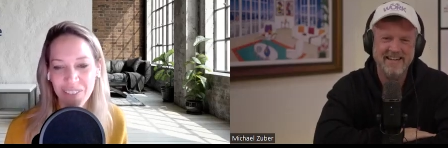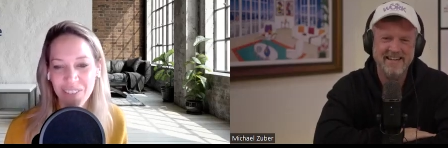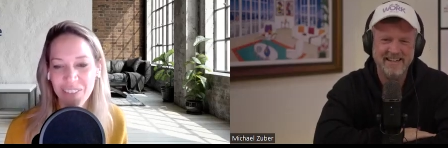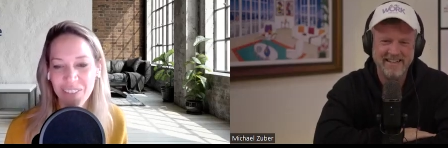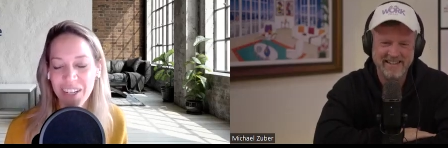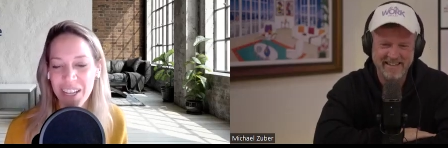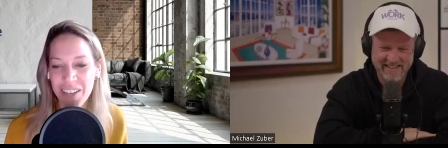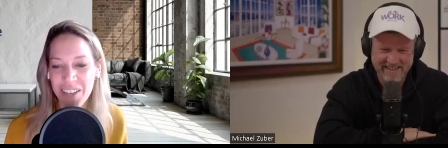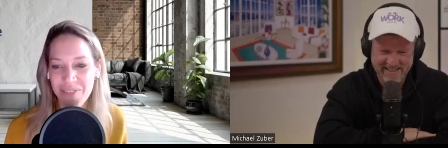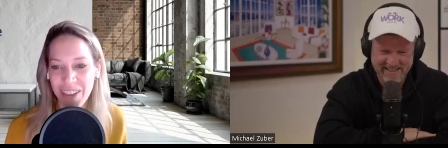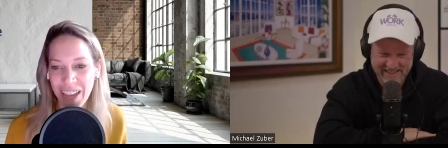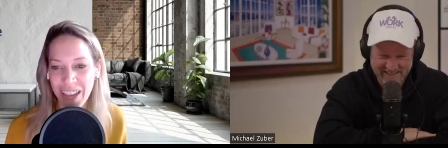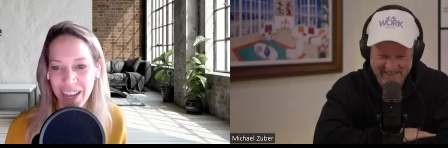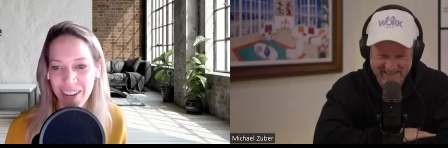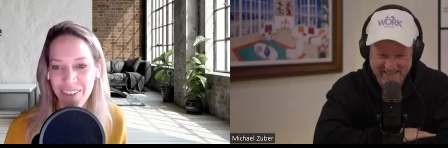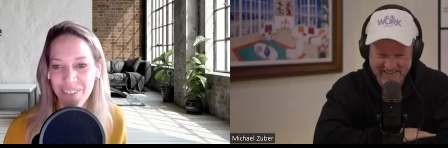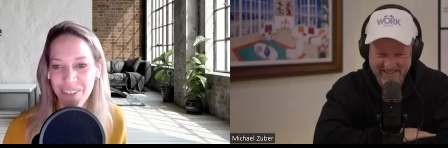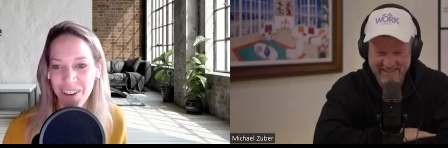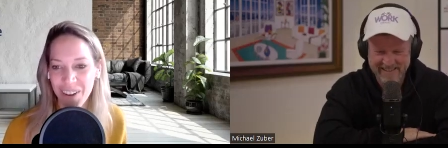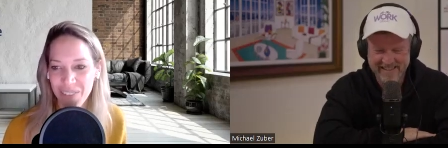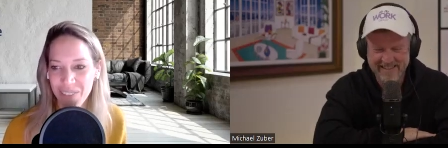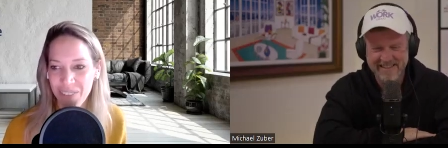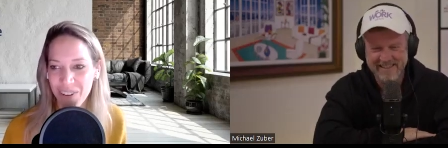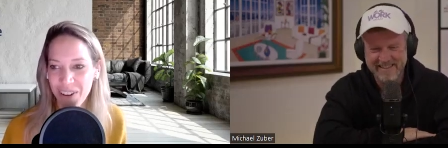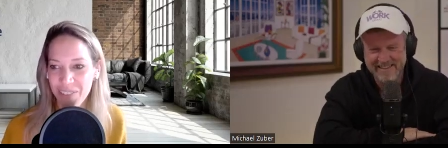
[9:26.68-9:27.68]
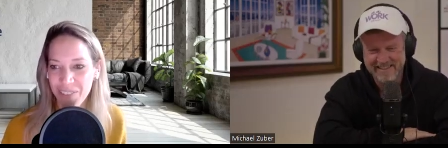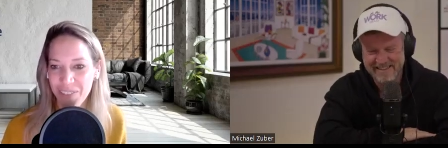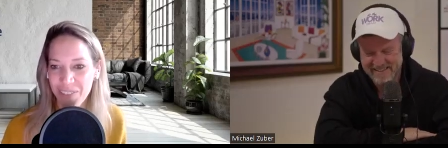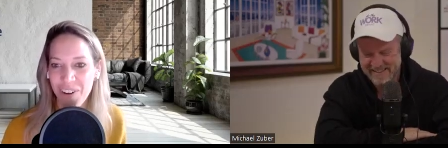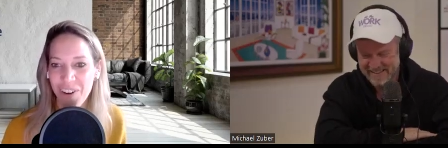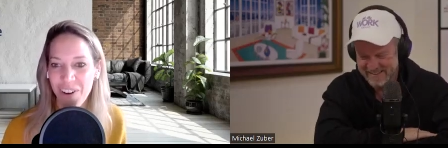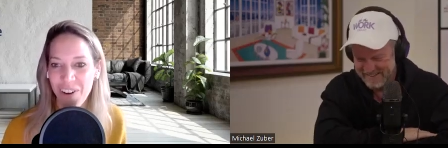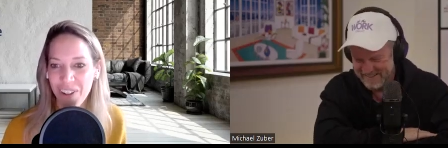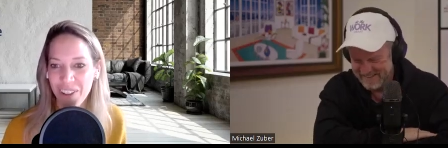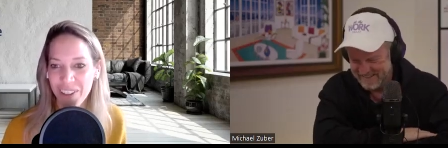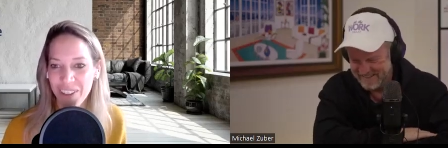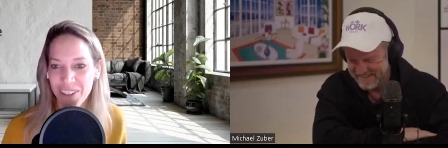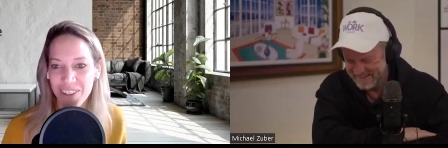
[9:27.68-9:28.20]
Speaker 1: repaint one
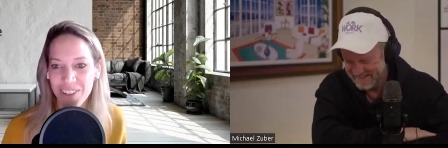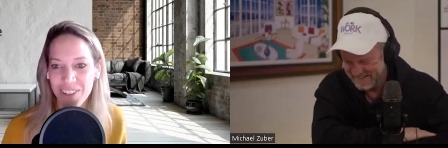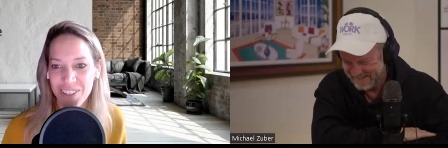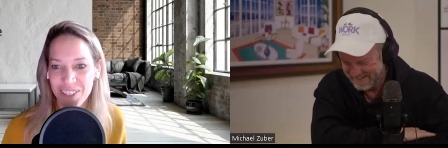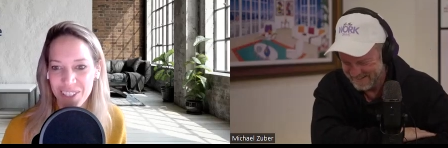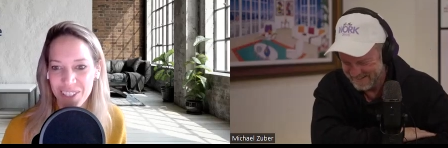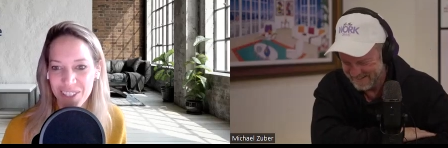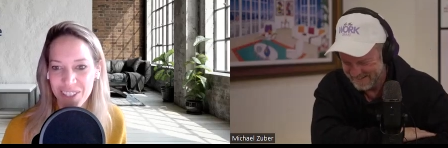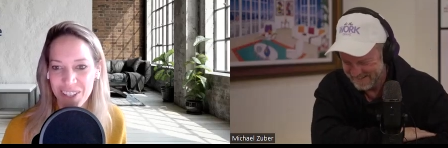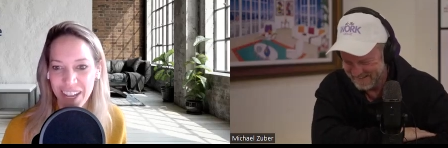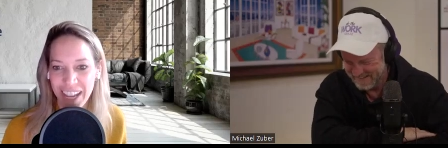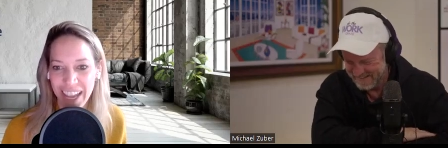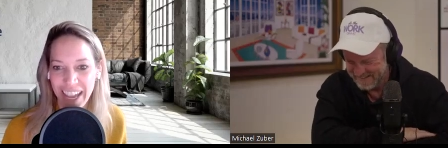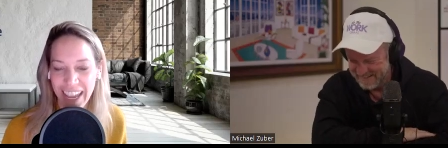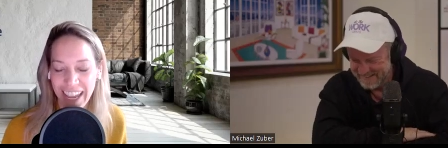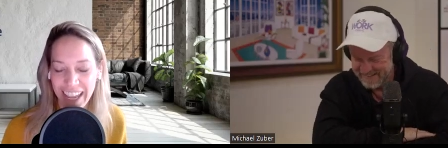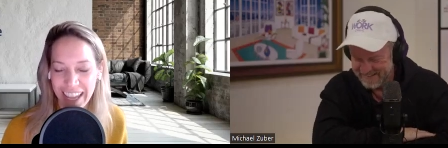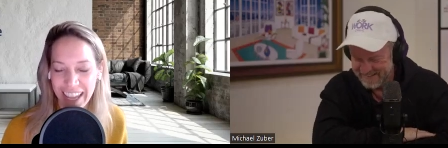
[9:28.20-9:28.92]
wall you just eh,